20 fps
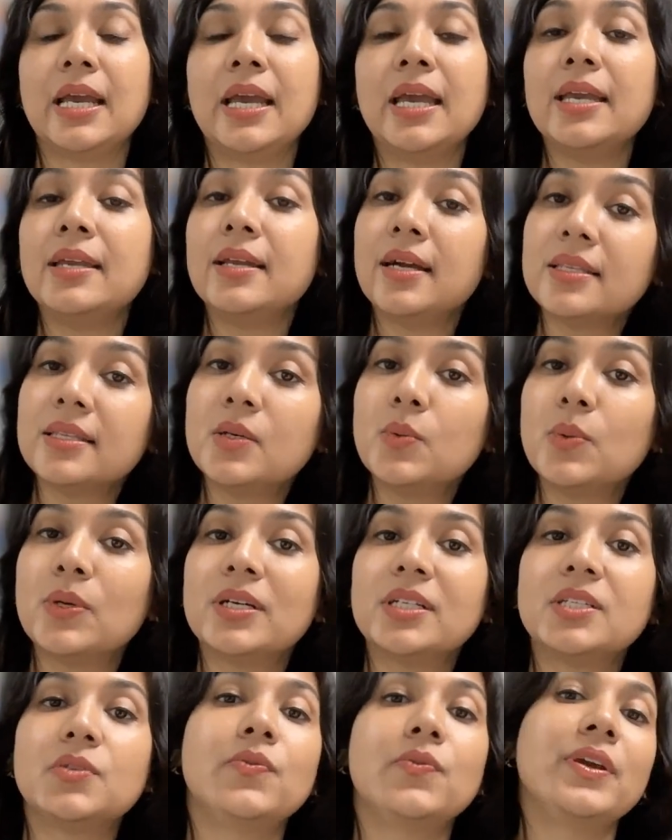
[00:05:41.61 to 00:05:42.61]
In other
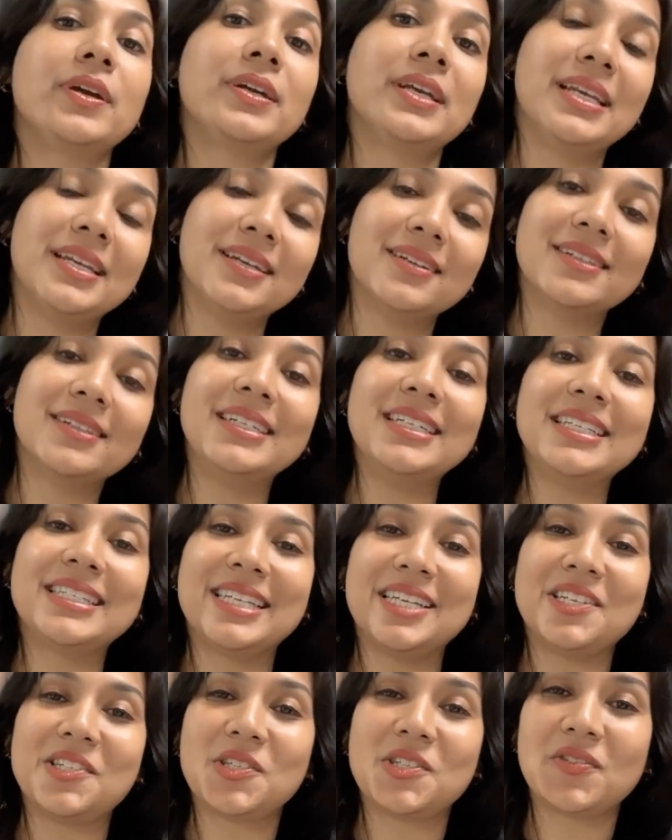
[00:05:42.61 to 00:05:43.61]
words, we are in early
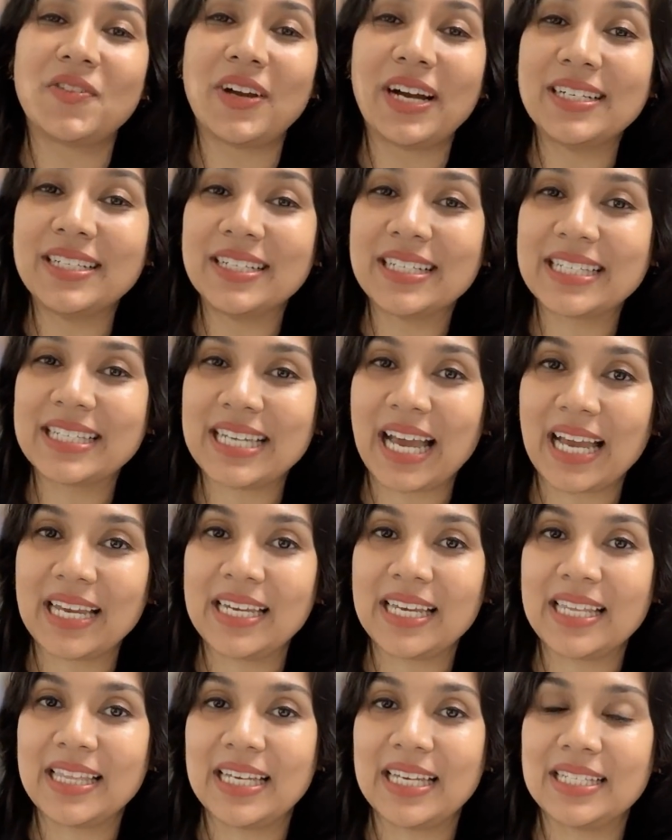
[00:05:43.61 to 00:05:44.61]
stages of
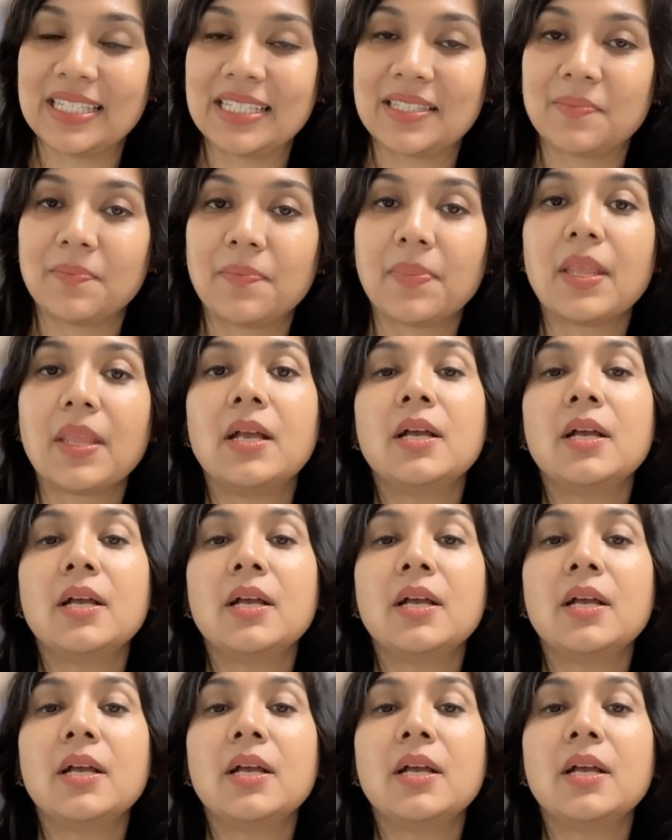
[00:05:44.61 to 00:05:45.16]
understanding this